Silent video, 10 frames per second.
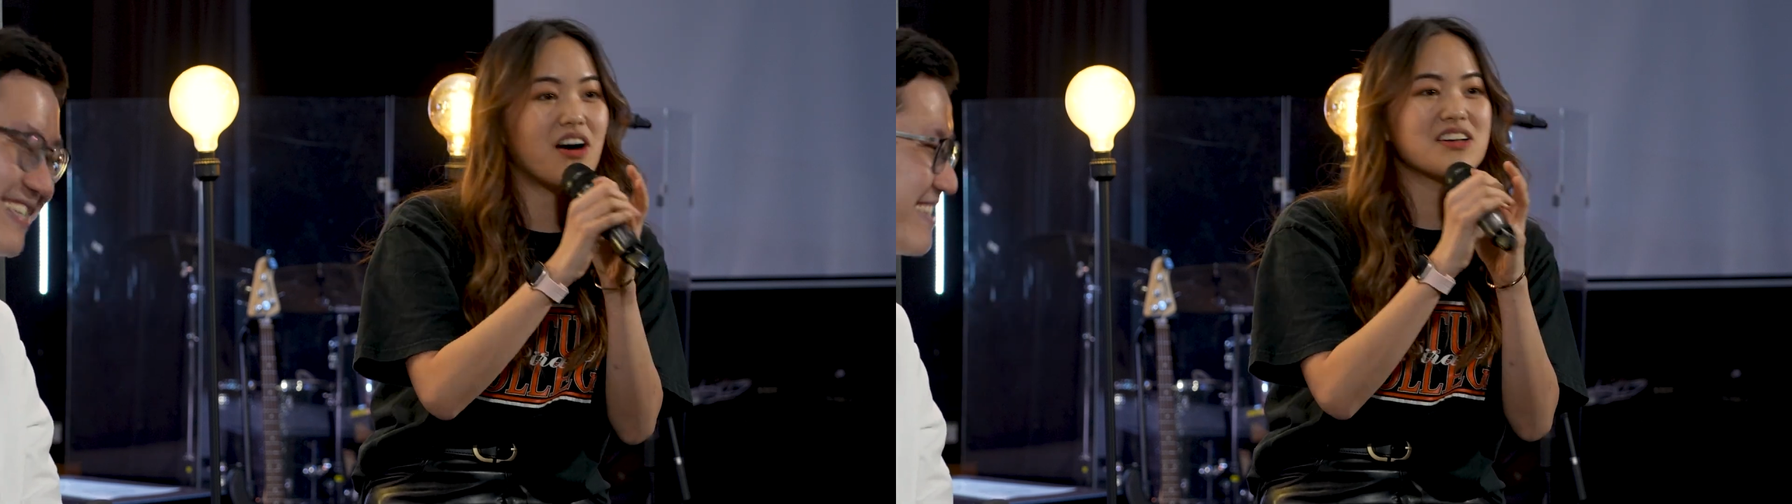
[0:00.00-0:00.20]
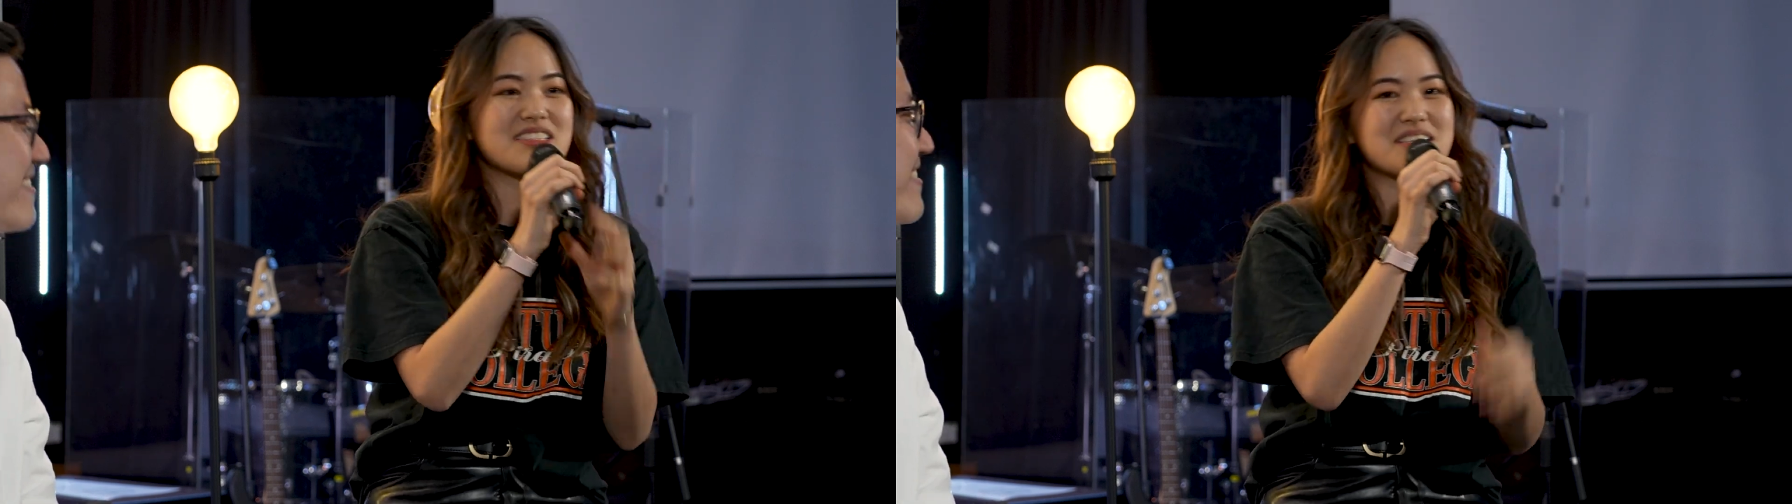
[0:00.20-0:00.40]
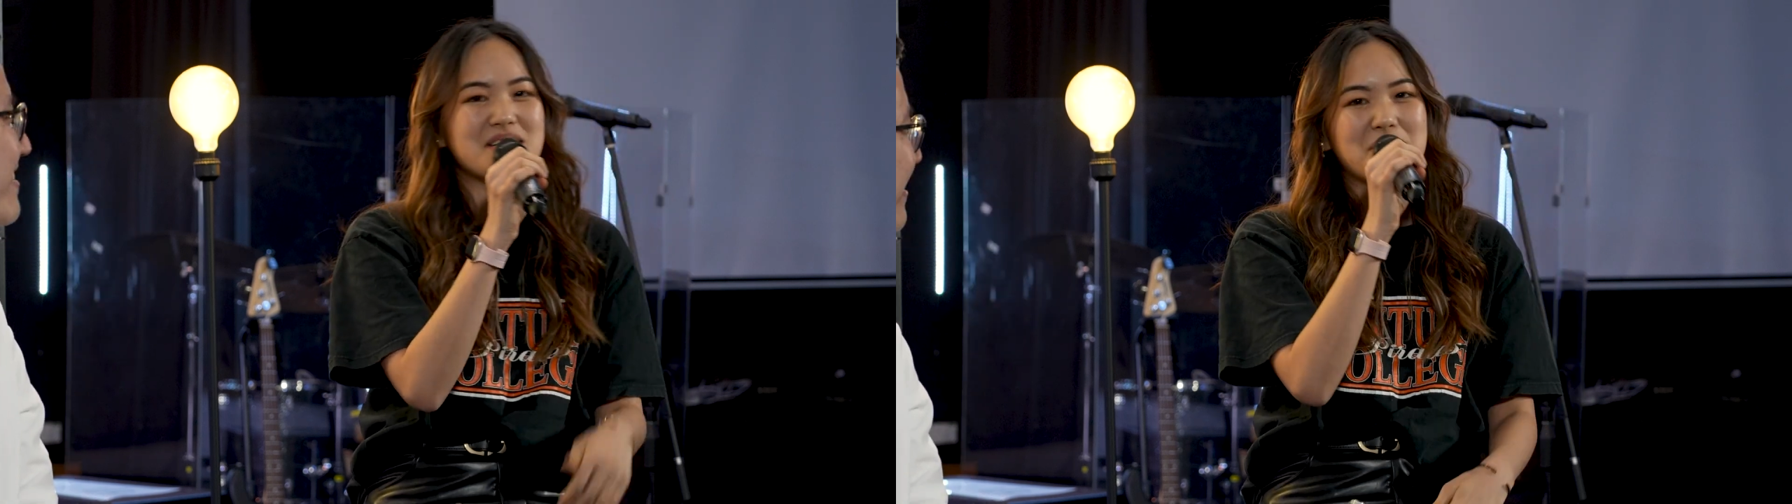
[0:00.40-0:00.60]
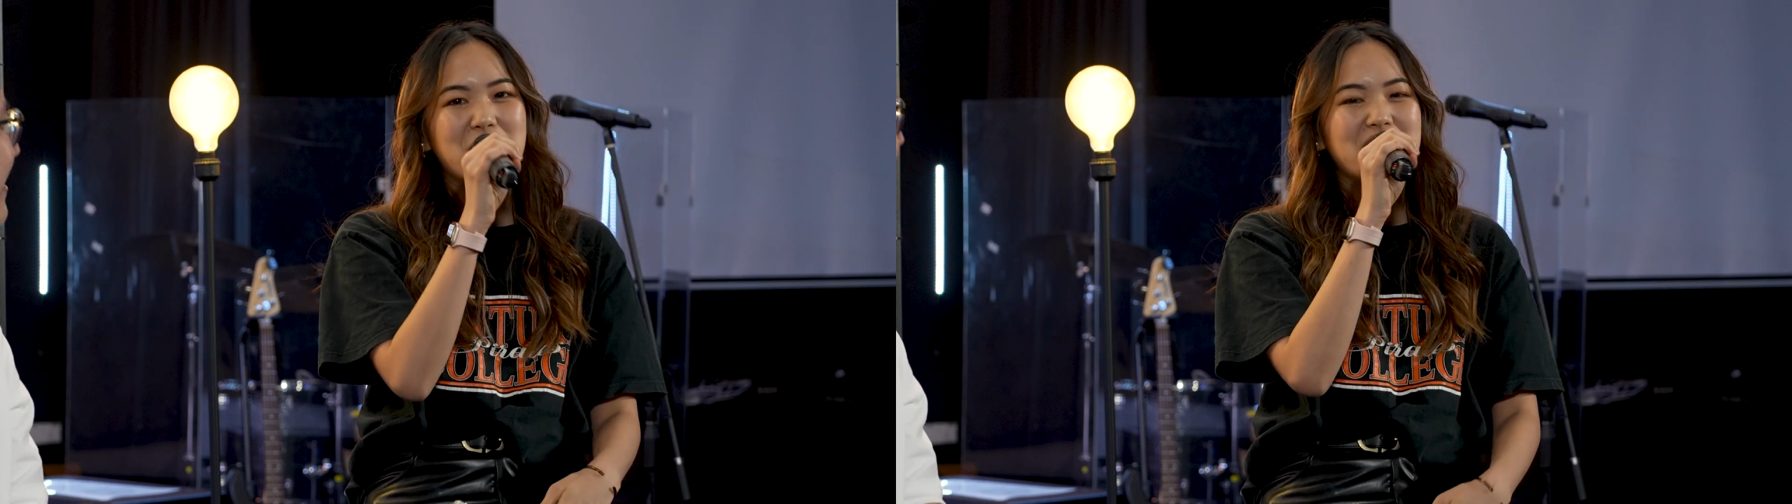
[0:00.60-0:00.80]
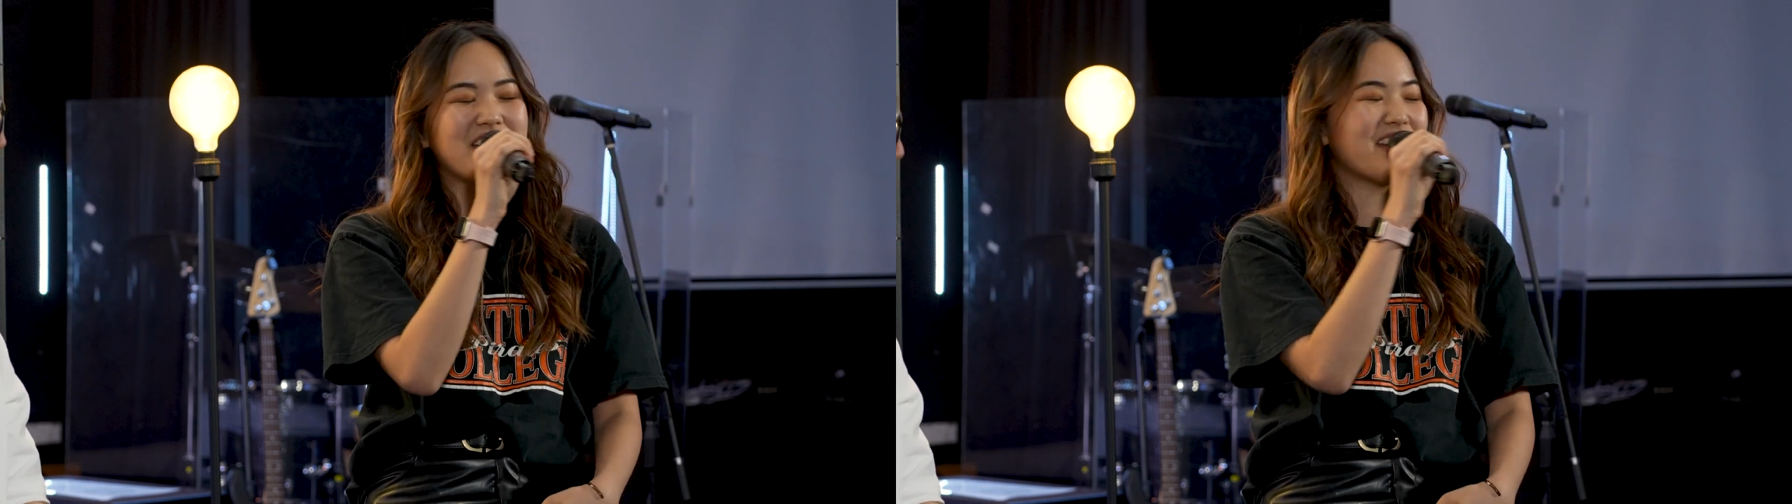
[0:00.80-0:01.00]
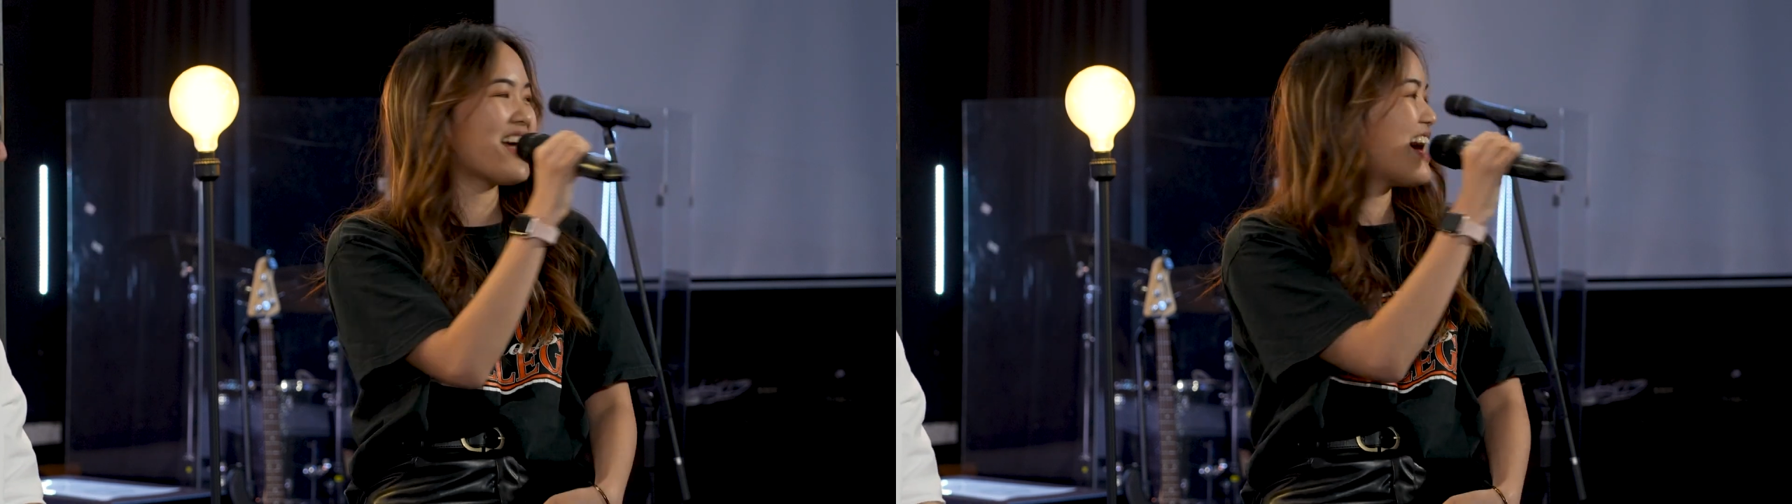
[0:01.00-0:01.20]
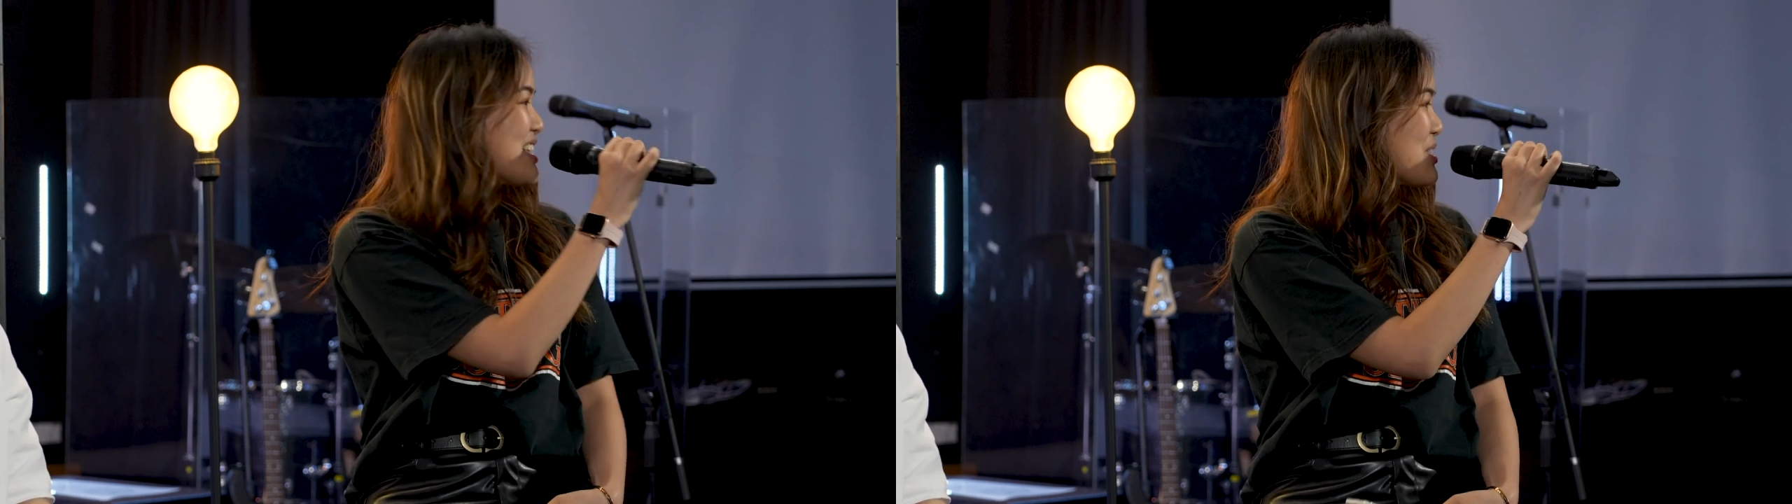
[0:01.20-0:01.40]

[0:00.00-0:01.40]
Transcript: Awesome. Okay, yeah.